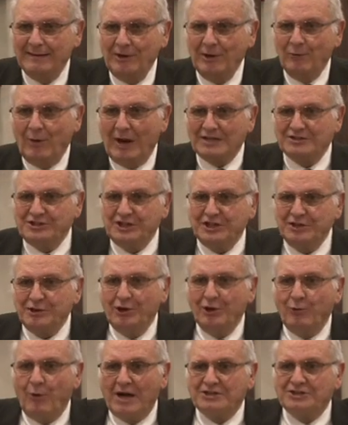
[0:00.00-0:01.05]
You're watching,
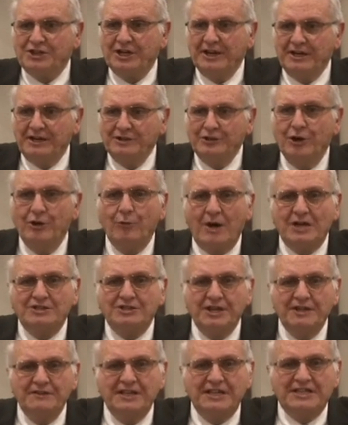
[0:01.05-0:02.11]
you're watching, you're
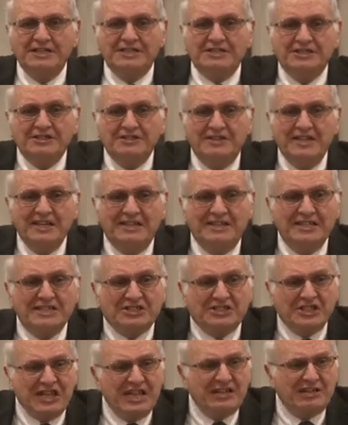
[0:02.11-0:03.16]
watching the, dis the
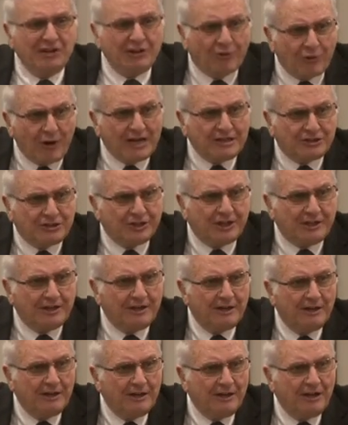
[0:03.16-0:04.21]

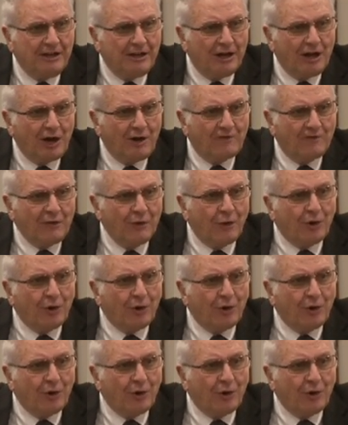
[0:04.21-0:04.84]
disintegration of